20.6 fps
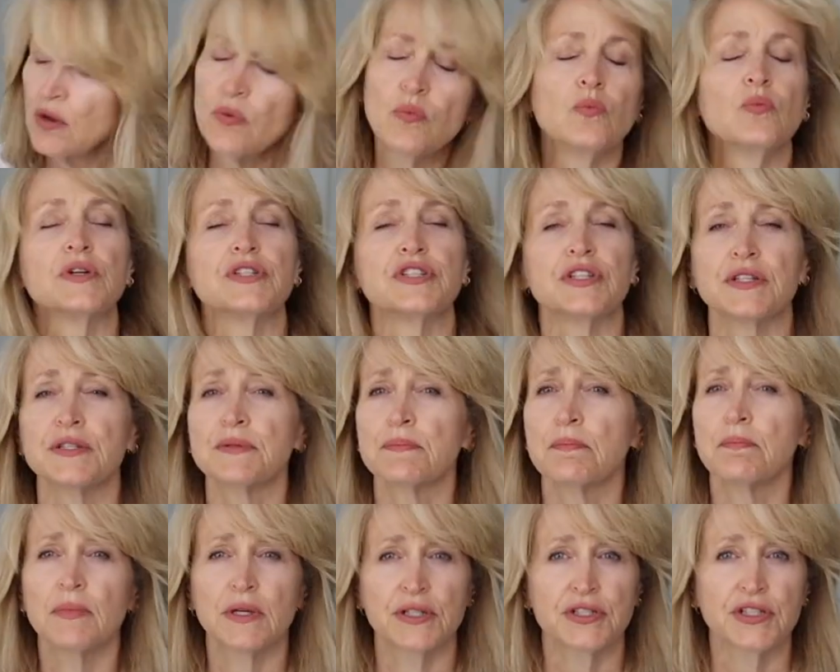which is
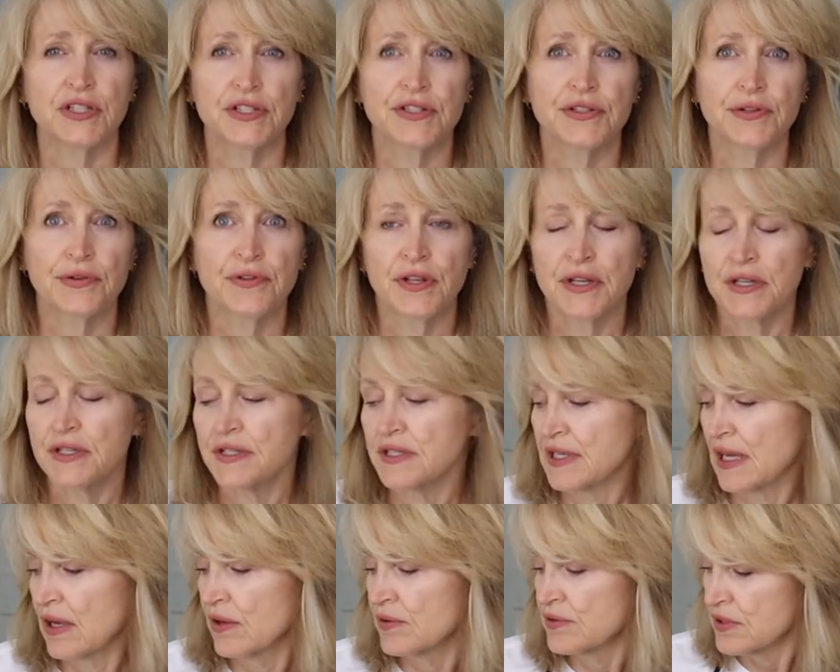much easier than it
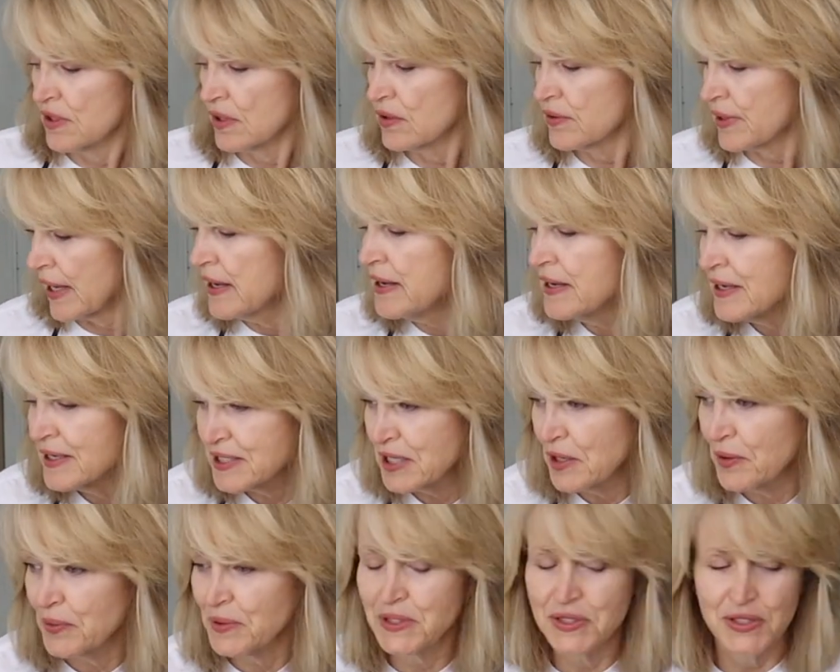sounds. Okay,
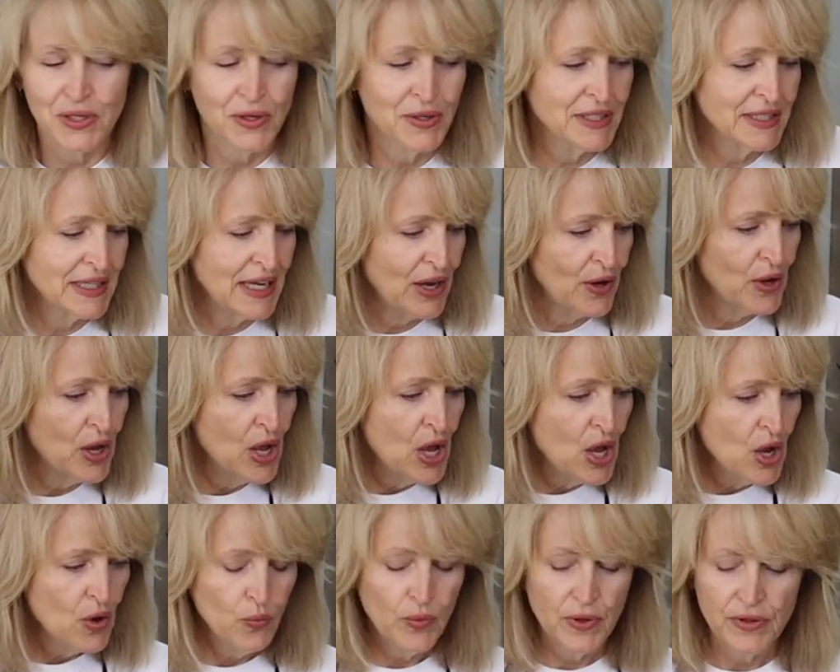so we're starting out
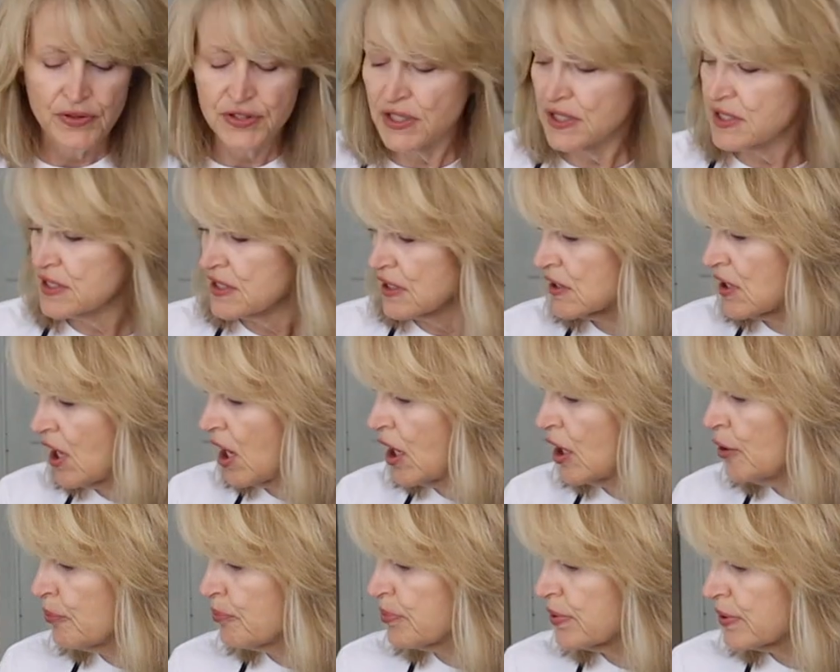with just a
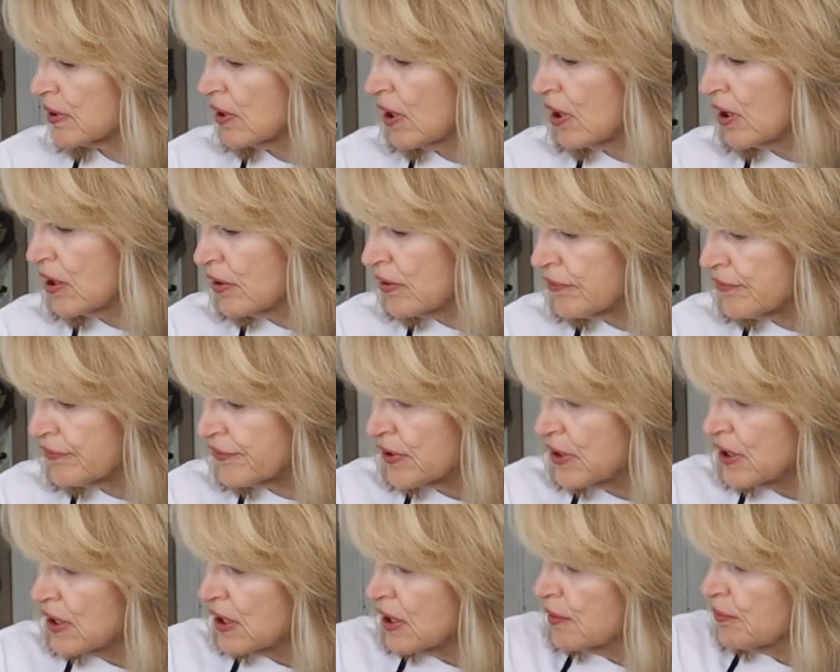cup of
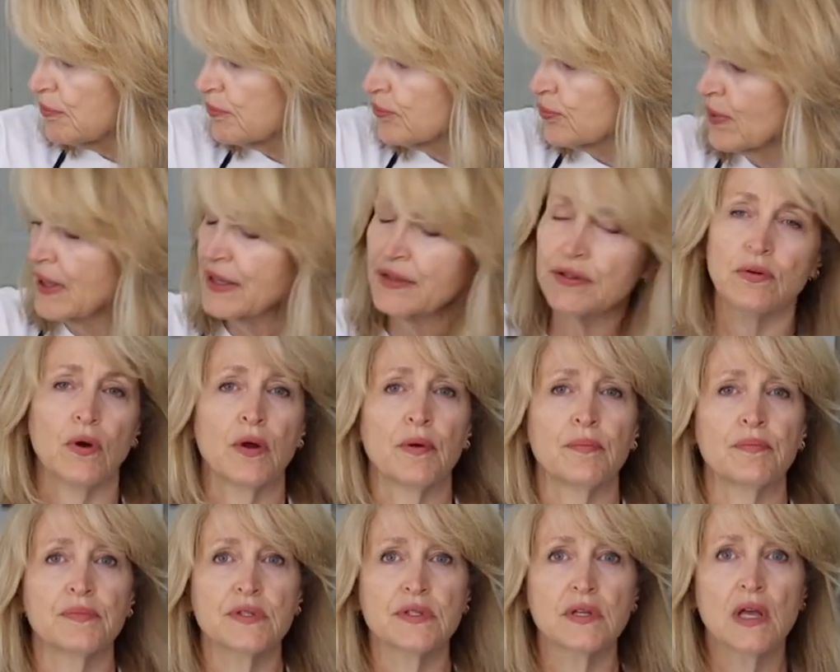
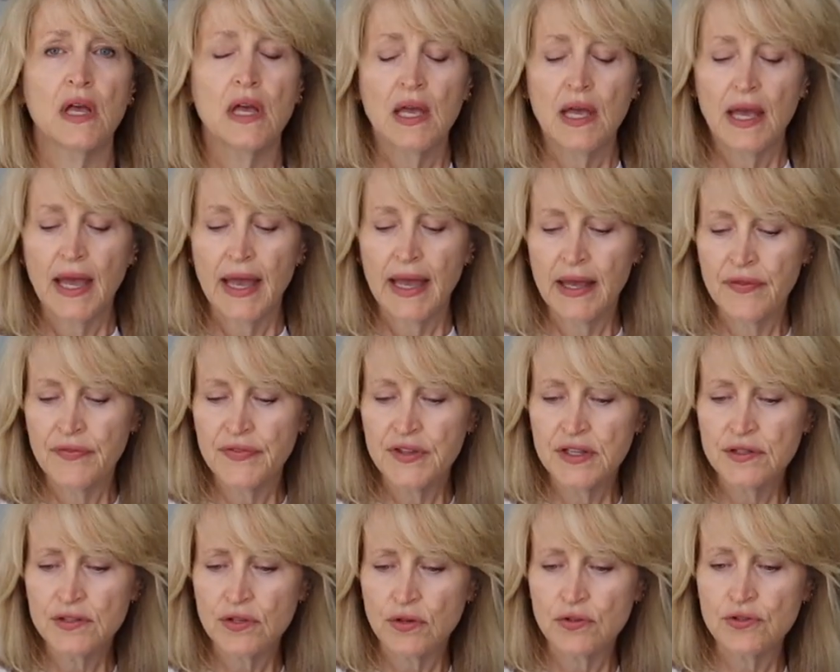breadcrumbs. And
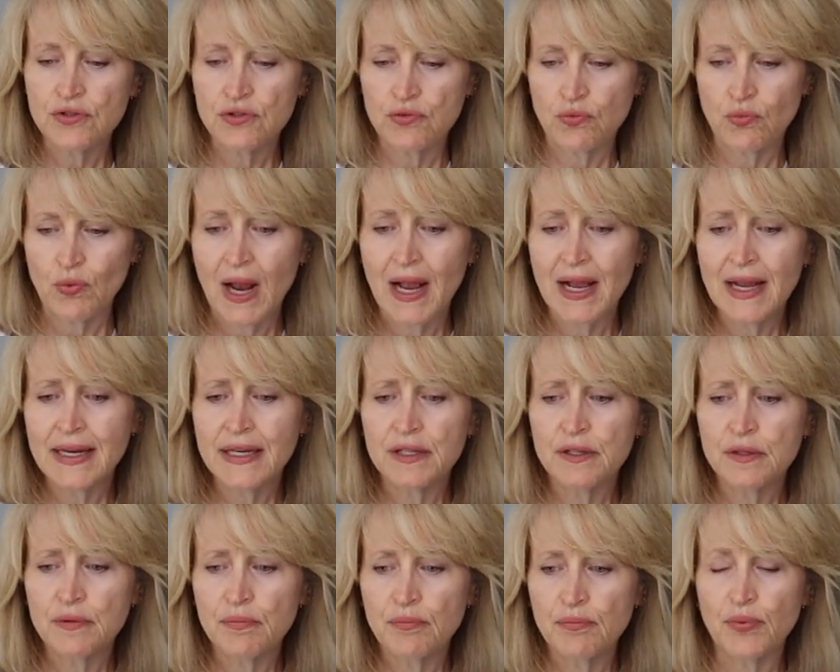these are
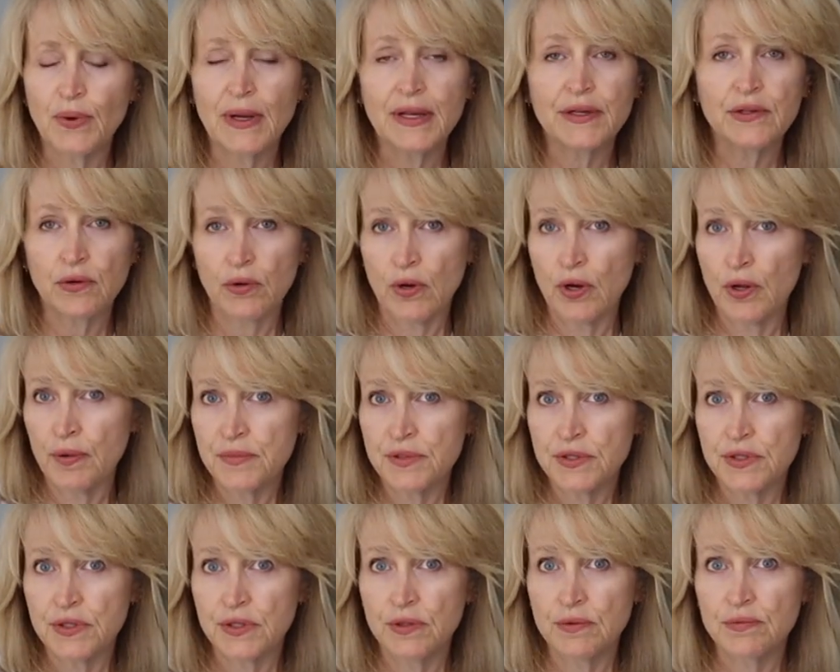dried
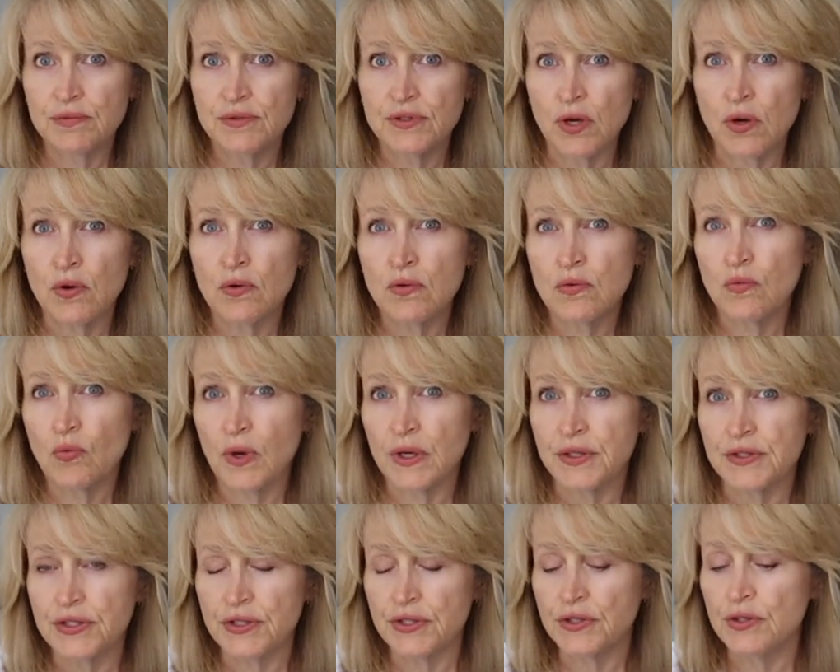breadcrumbs. You don't
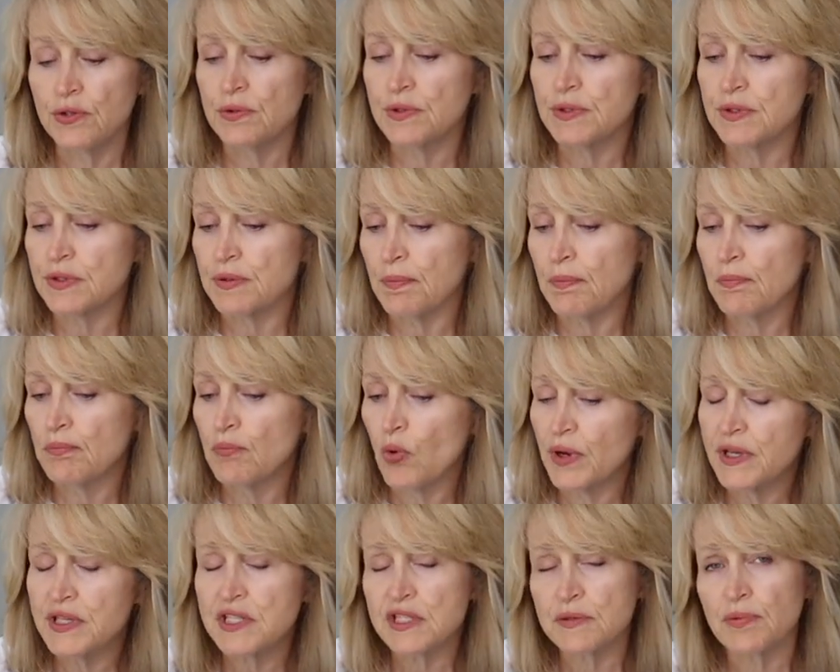want to use
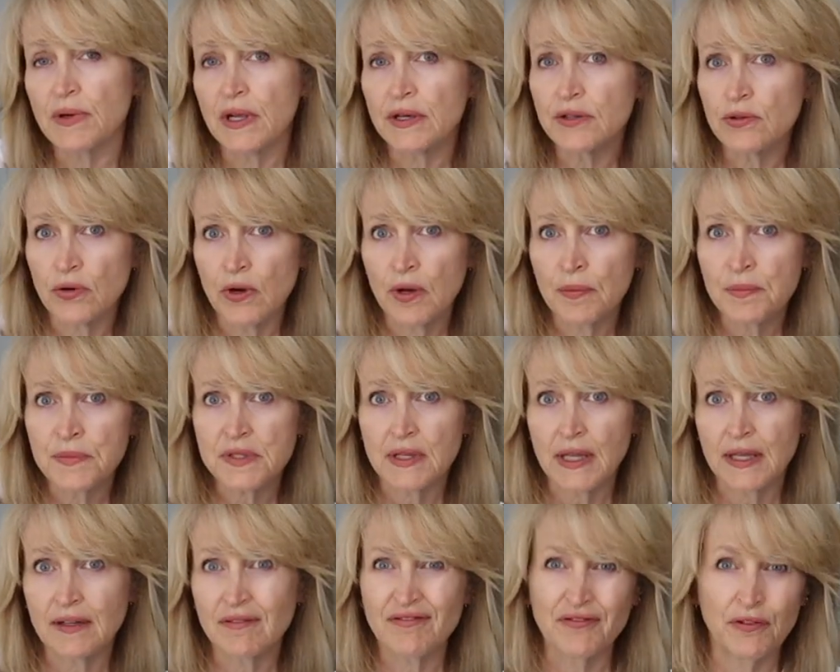moist breadcrumbs
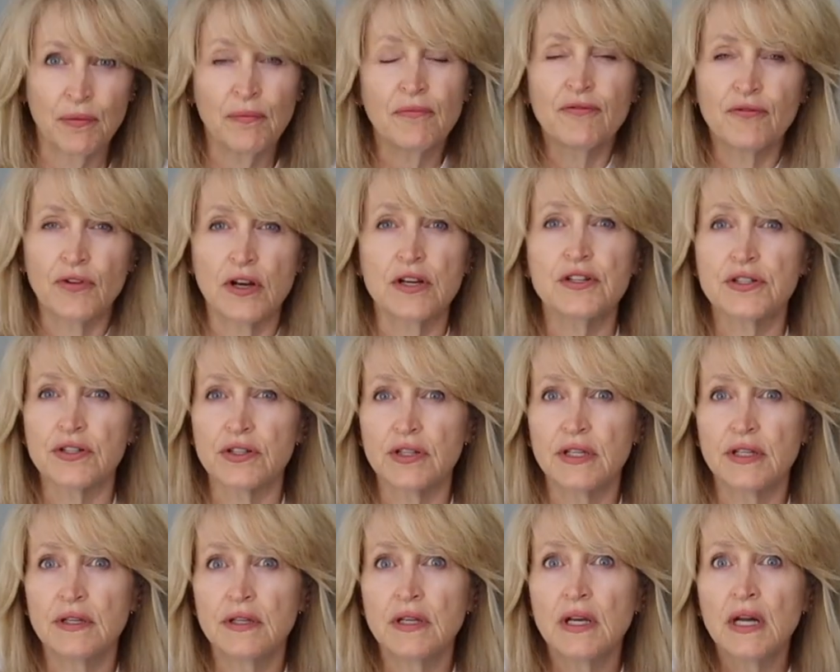like from
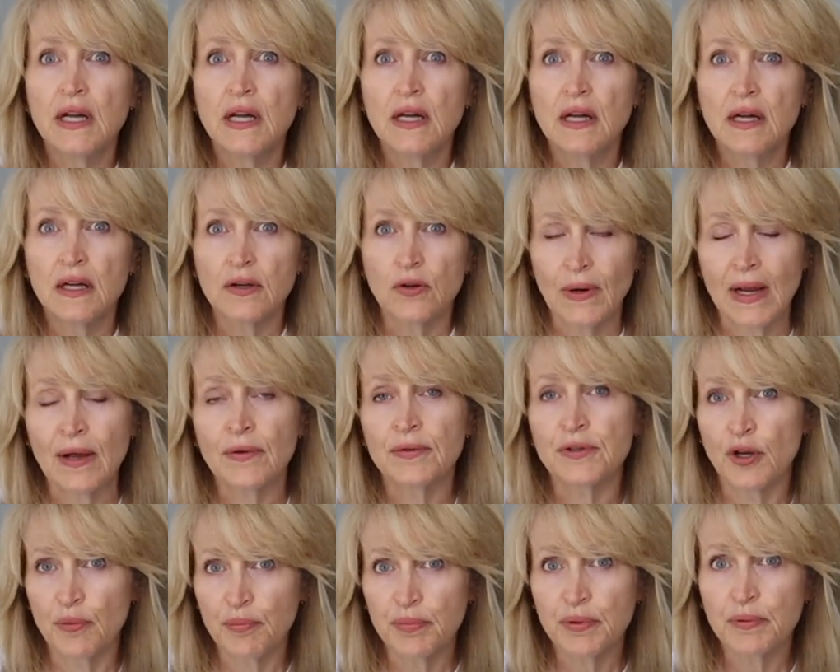freshly ground
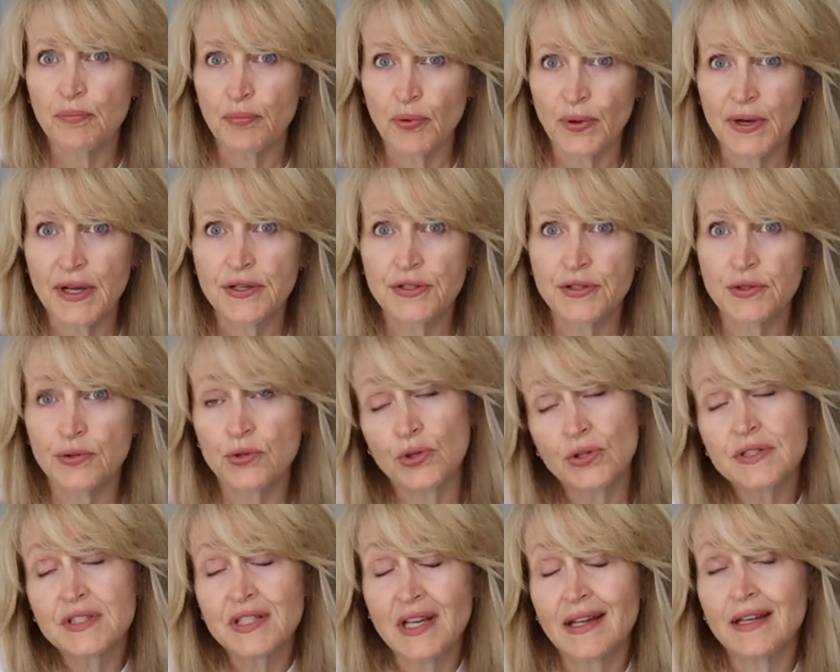up bread. You
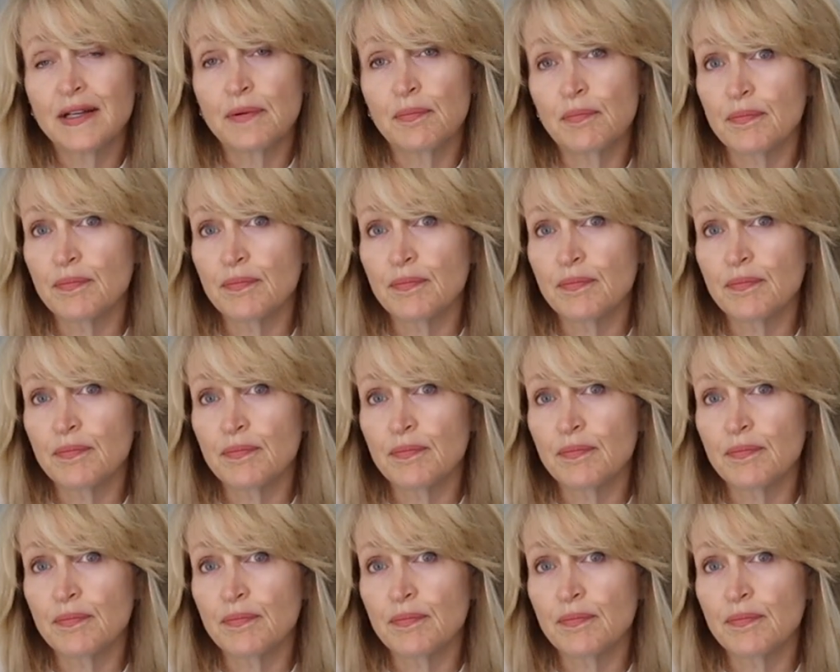could take